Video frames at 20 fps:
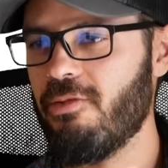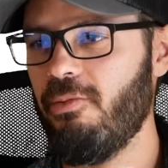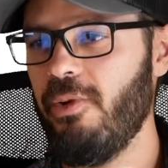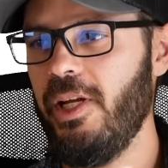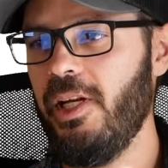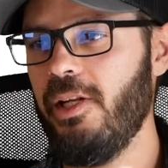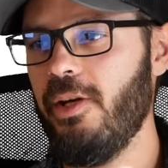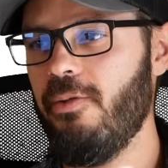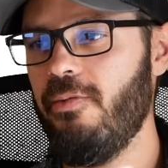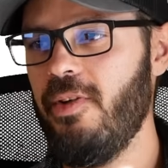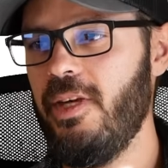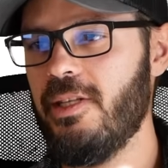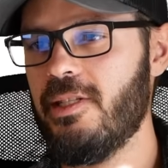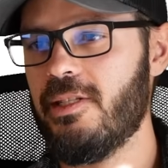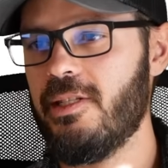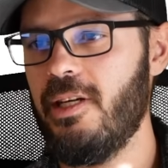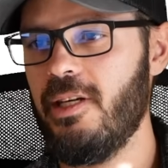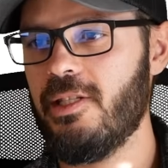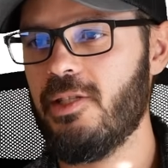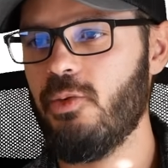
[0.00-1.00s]
3-liter
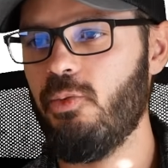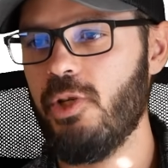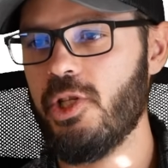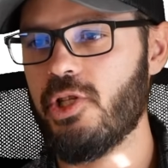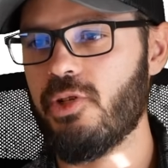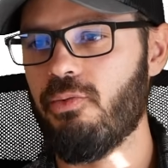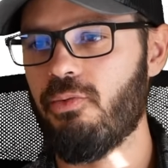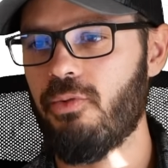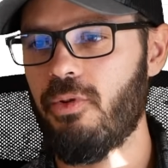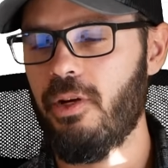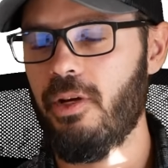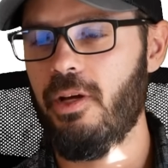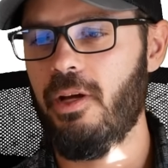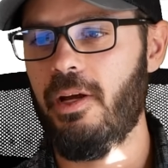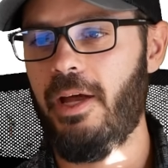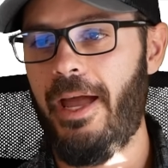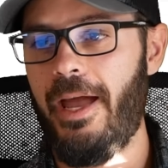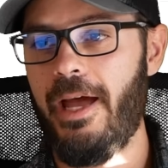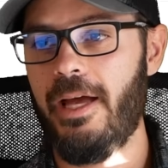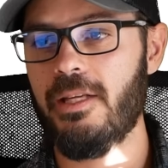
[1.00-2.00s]
V6, which
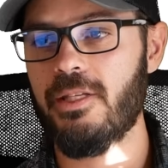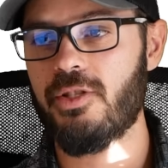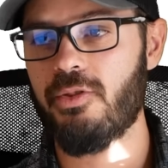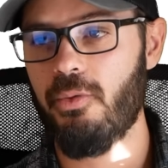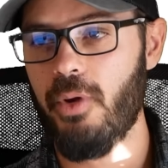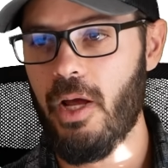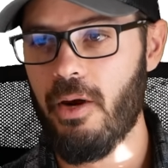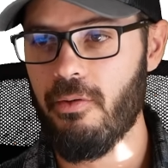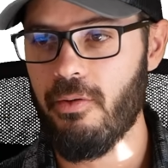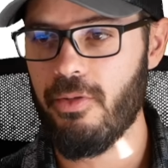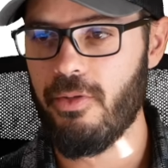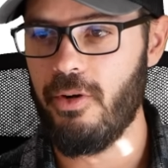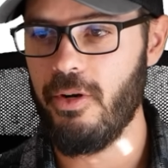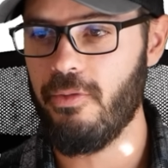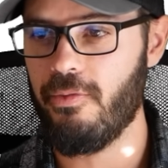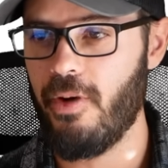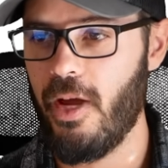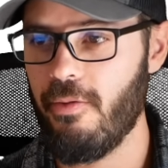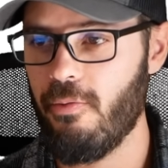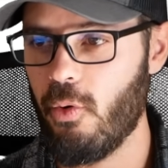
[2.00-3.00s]
has
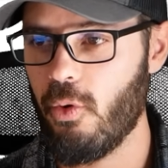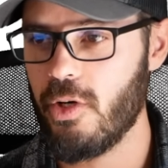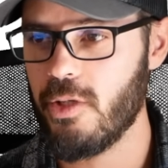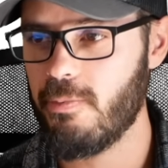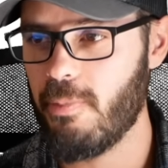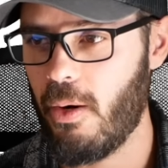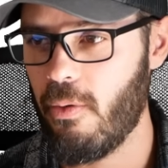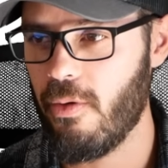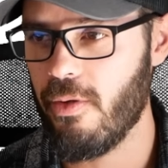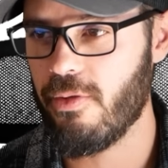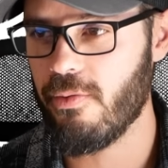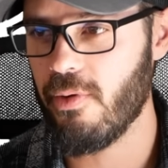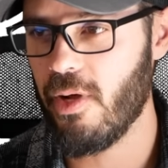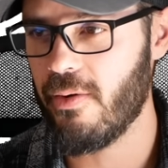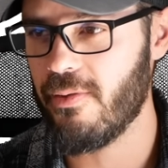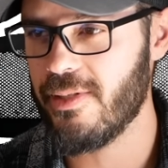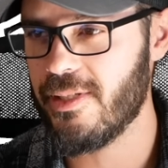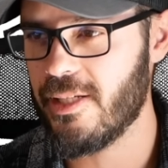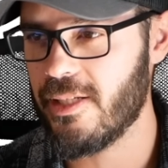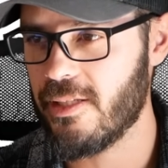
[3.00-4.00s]
335 horsepower and
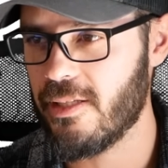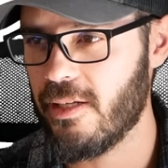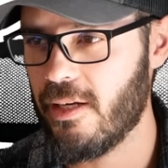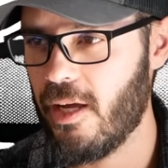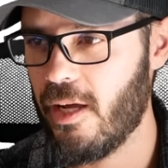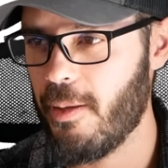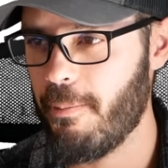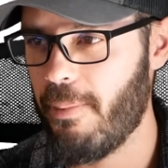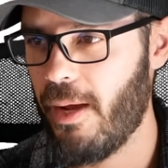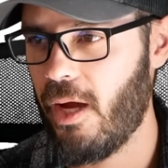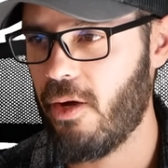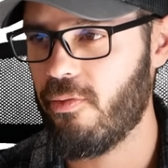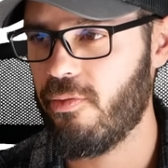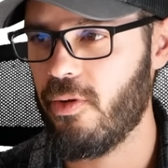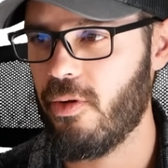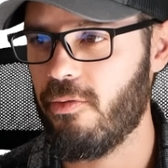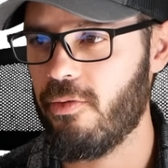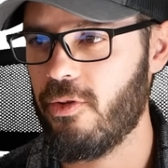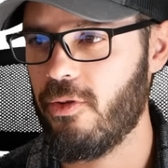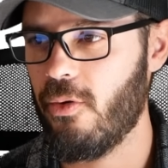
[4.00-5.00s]
369
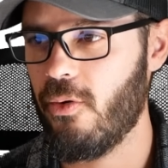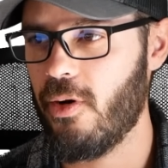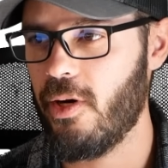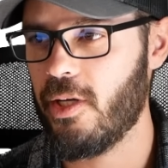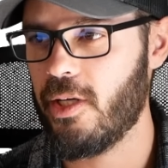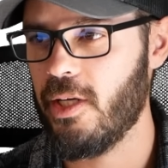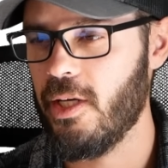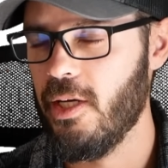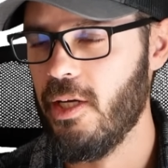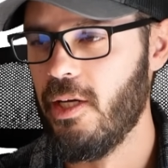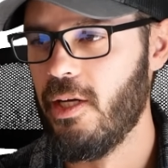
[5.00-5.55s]
pound-feet of torque,